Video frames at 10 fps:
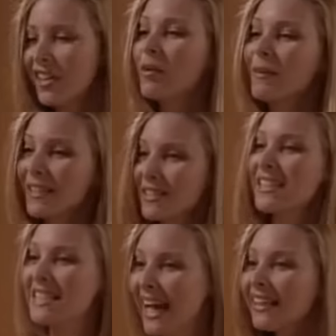No, no, but it's
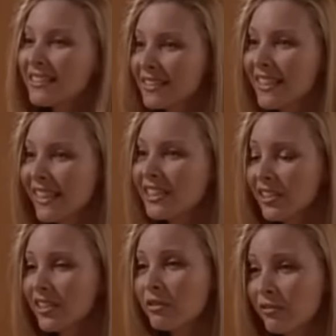the nicest
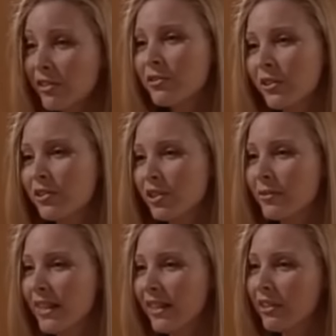kitchen. The refrigerator told
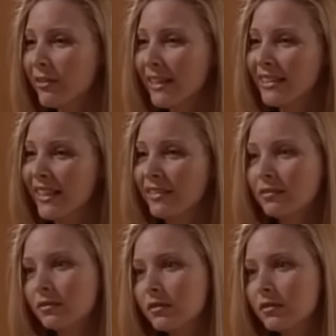me to have a great day.